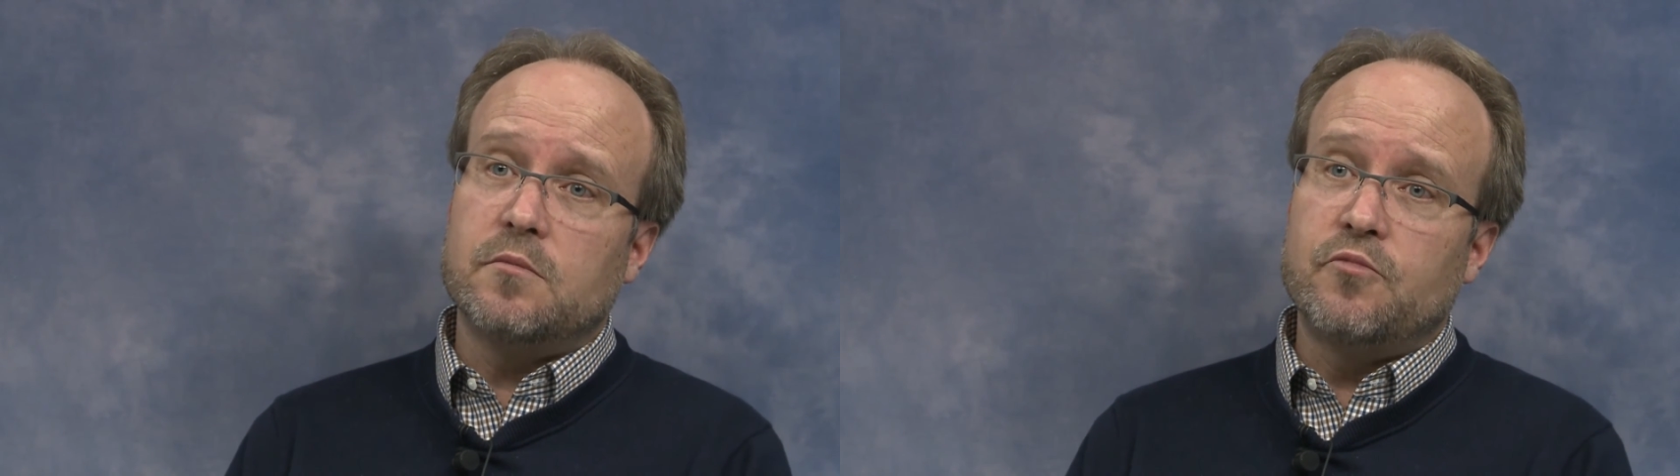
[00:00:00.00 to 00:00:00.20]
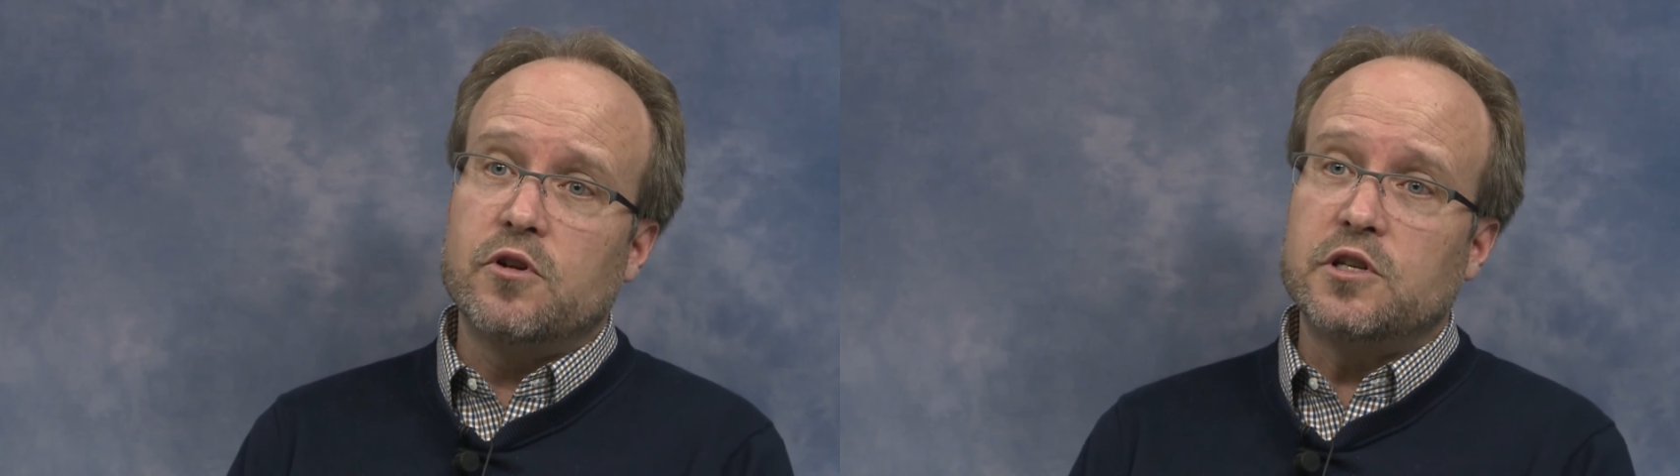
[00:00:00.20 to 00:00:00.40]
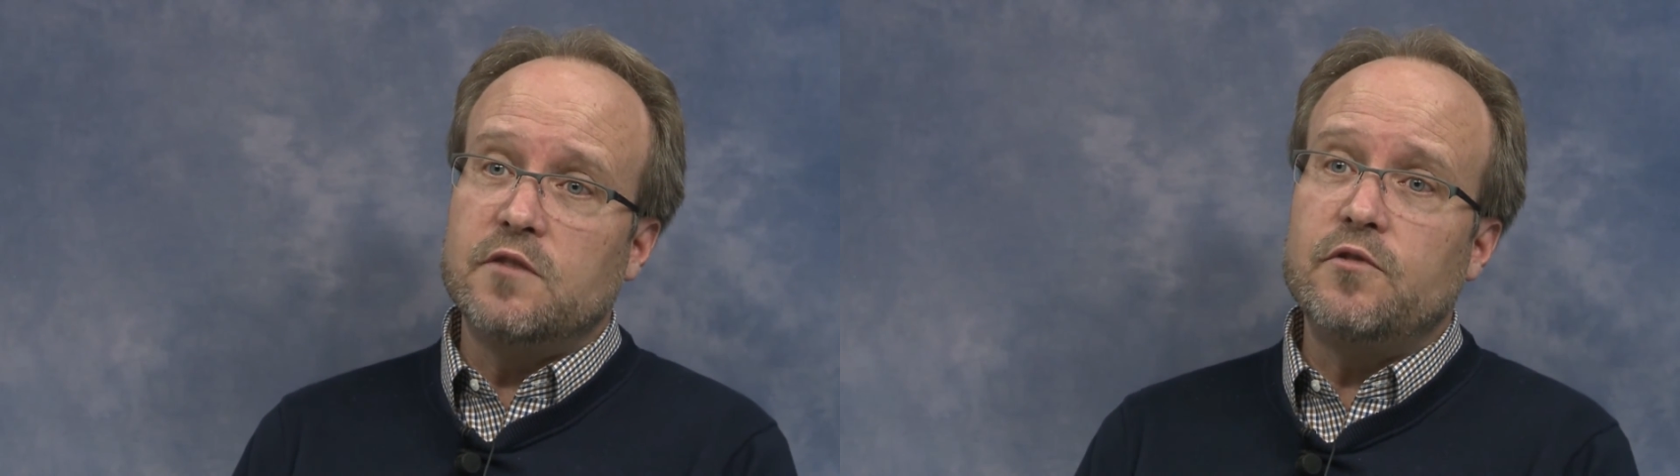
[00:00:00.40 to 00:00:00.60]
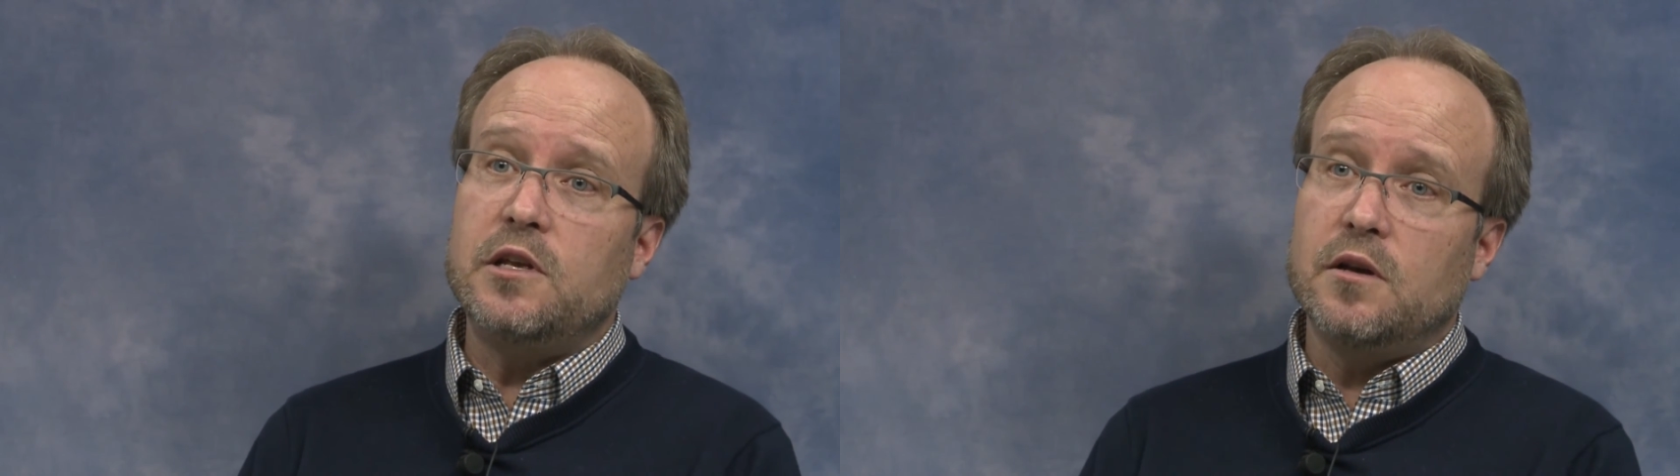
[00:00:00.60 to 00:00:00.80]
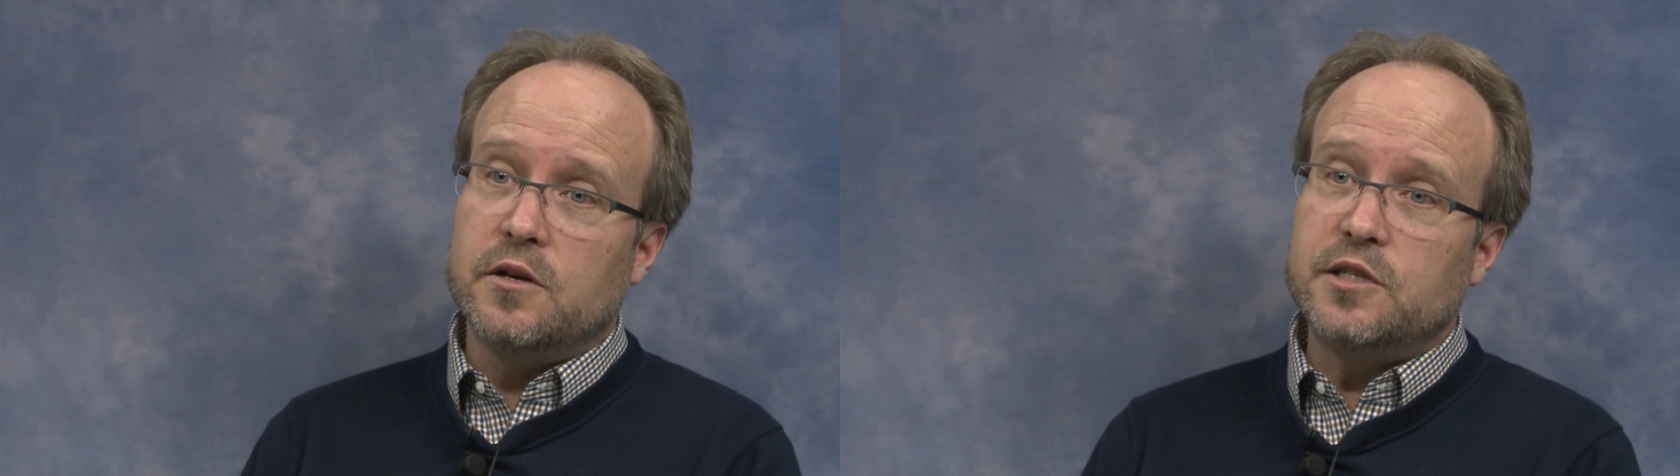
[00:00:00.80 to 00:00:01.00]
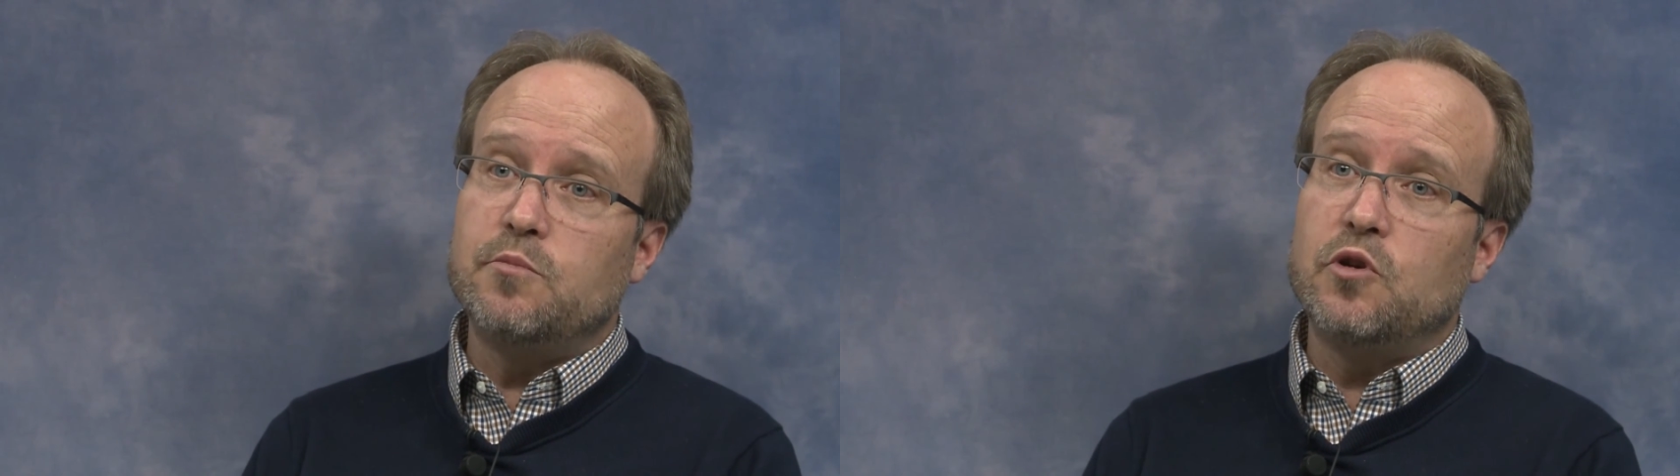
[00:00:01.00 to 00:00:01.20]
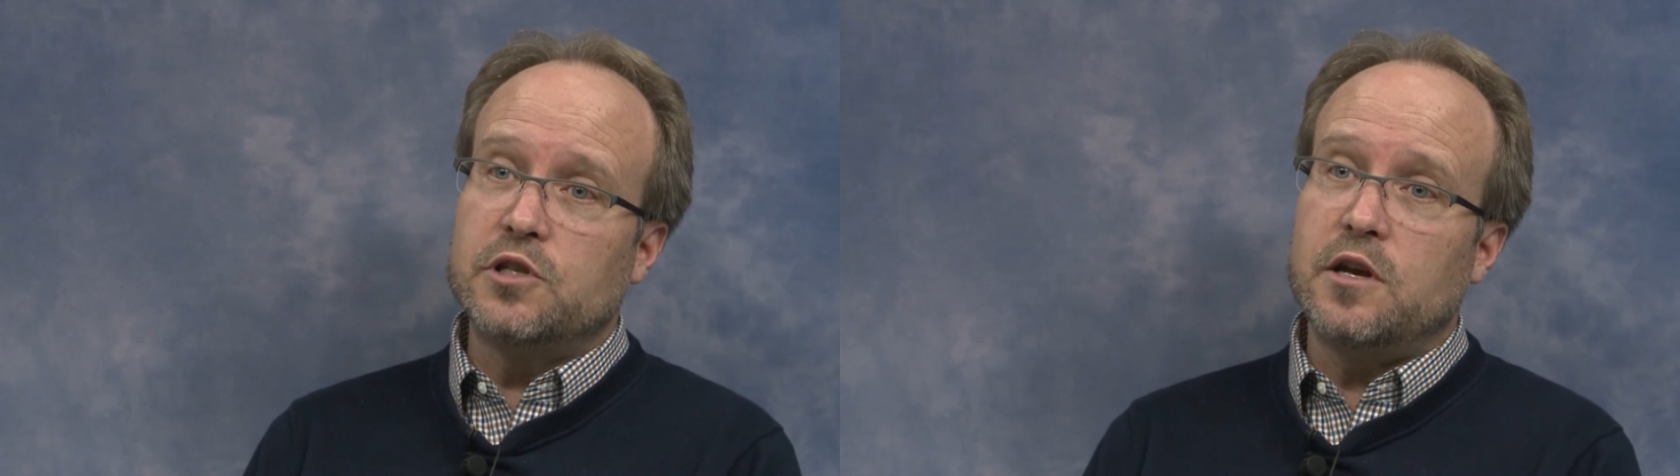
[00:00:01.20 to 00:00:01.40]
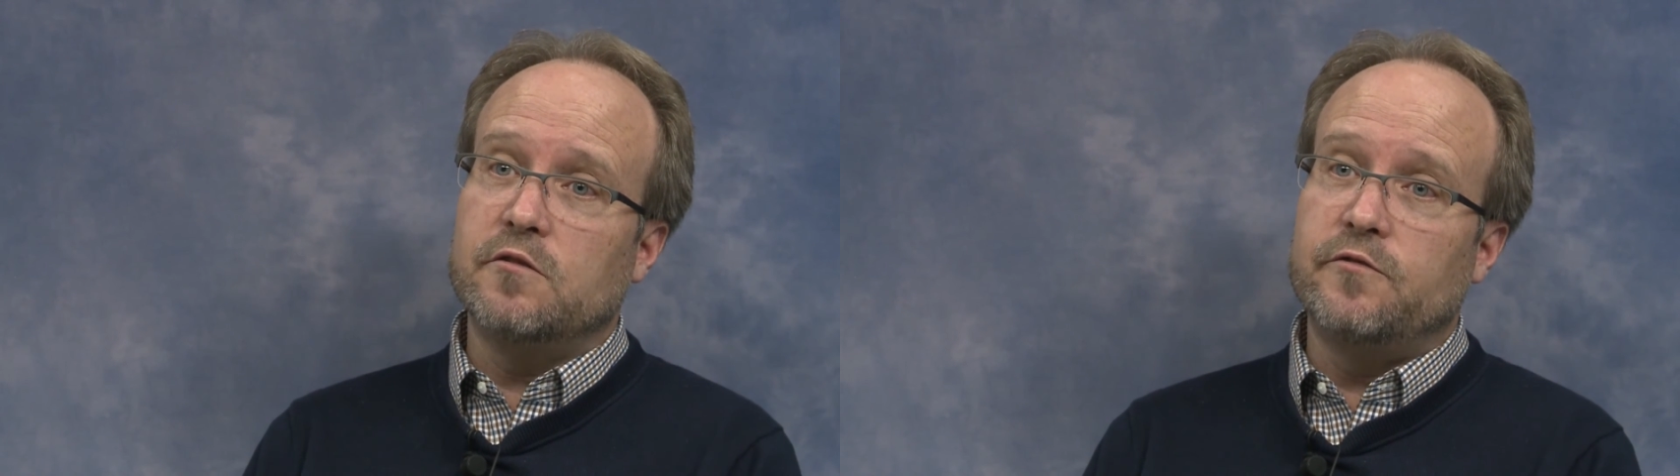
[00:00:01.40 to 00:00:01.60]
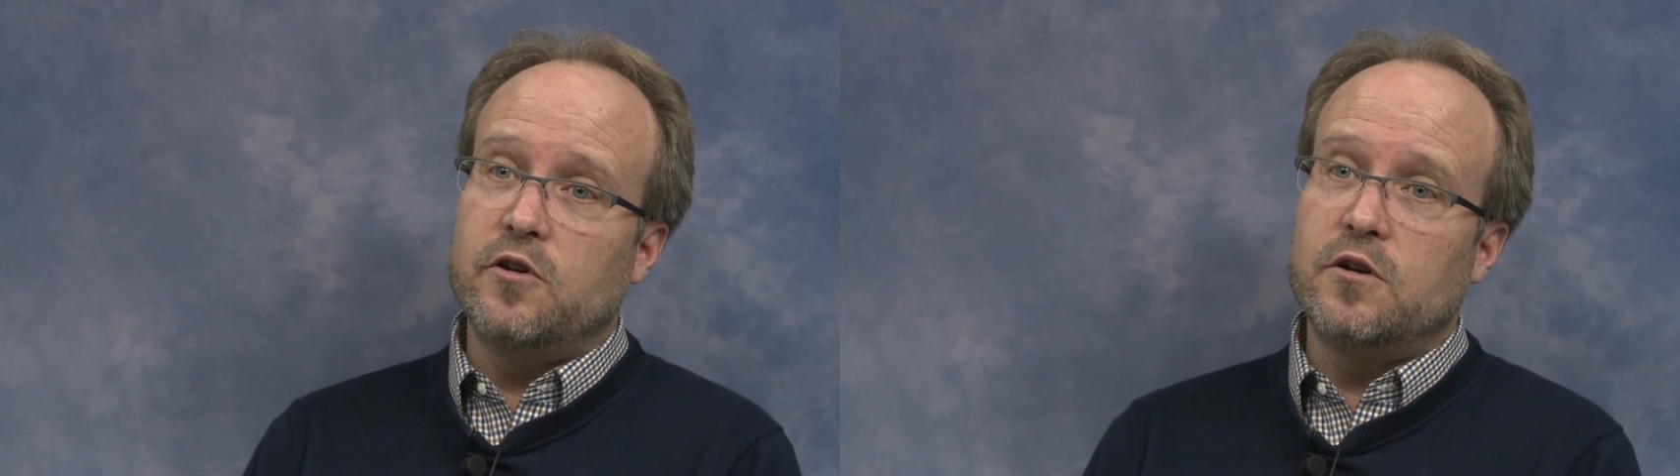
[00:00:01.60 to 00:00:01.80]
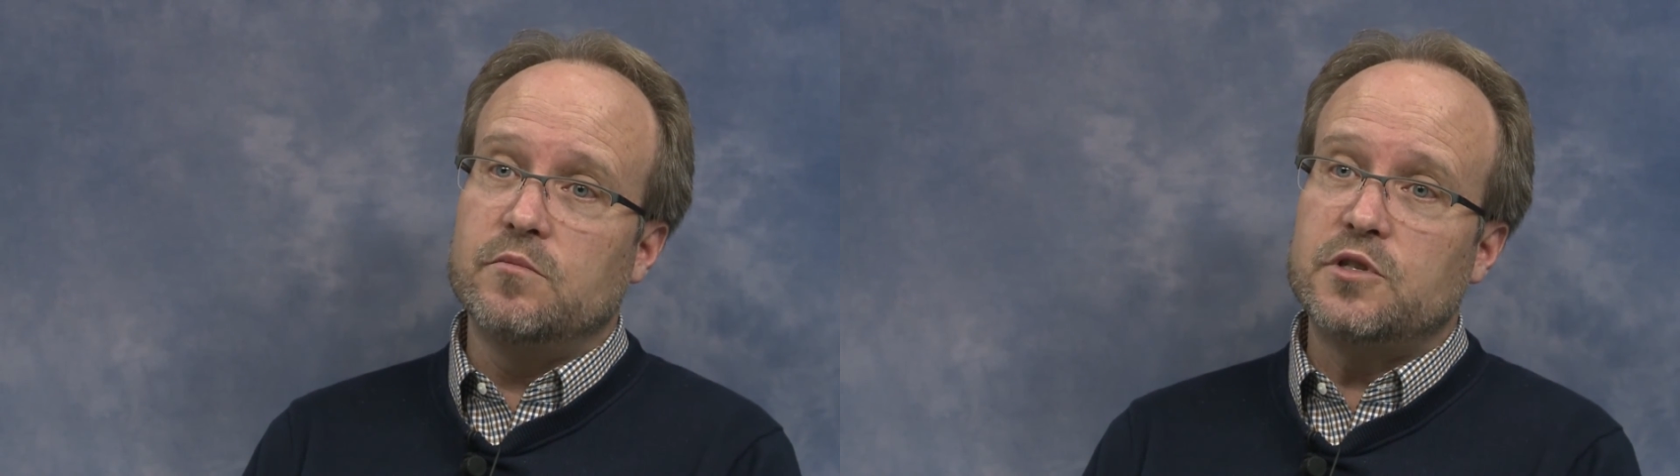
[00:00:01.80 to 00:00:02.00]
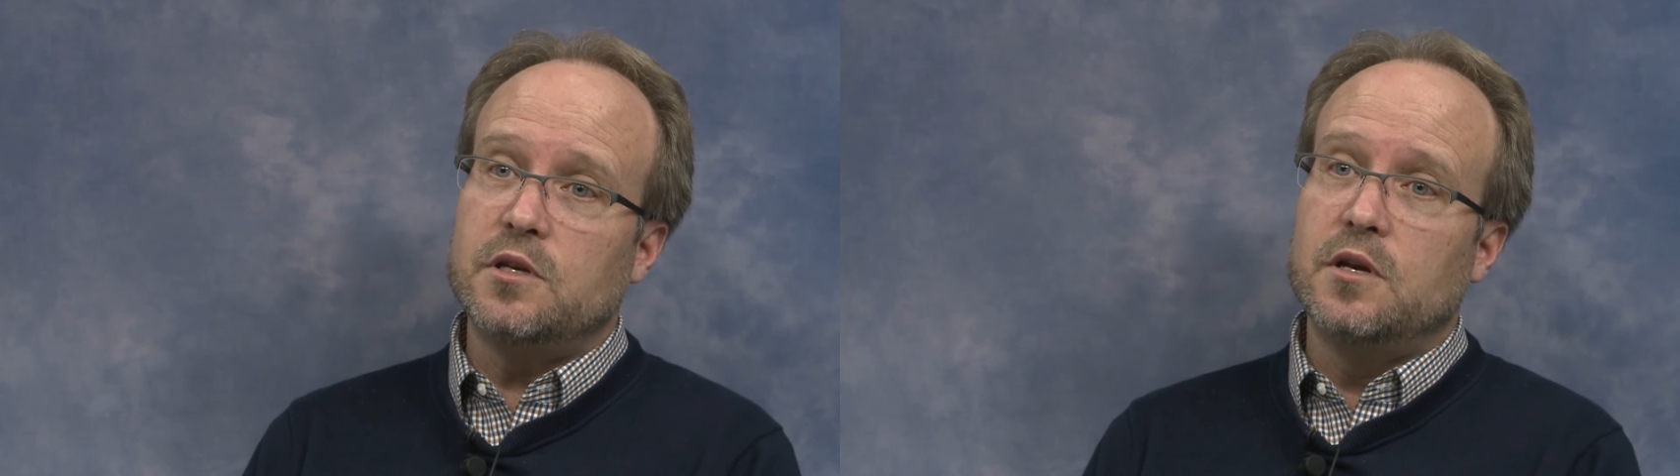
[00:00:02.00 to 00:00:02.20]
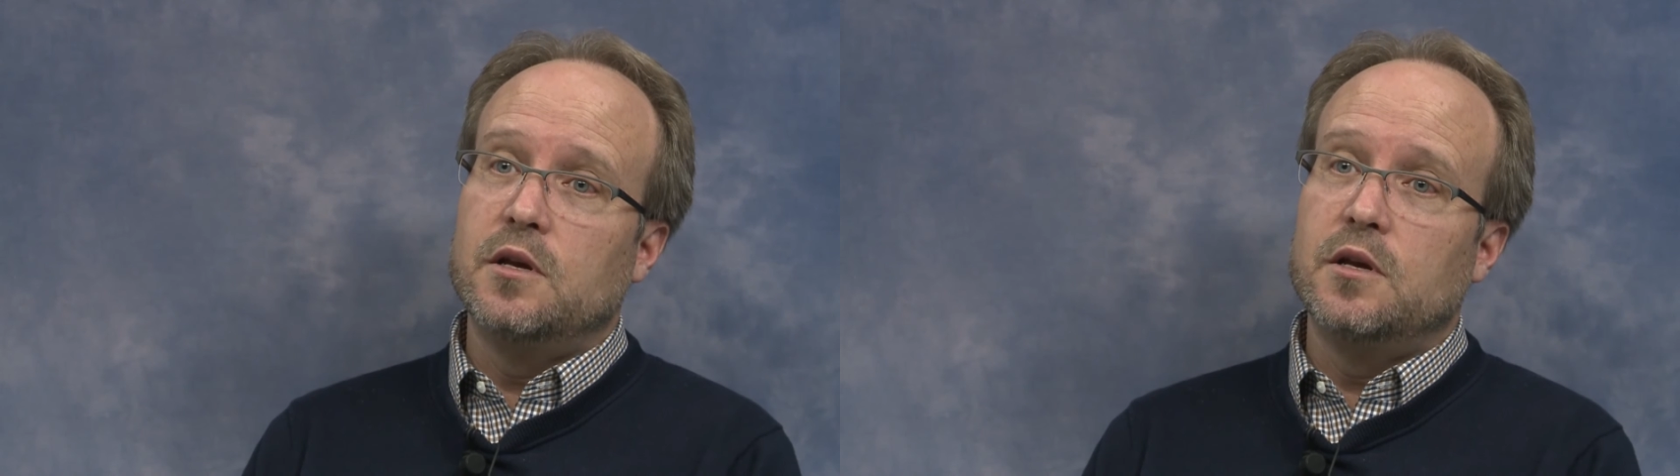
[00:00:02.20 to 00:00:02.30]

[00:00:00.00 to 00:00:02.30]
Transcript: productivity on small-scale farms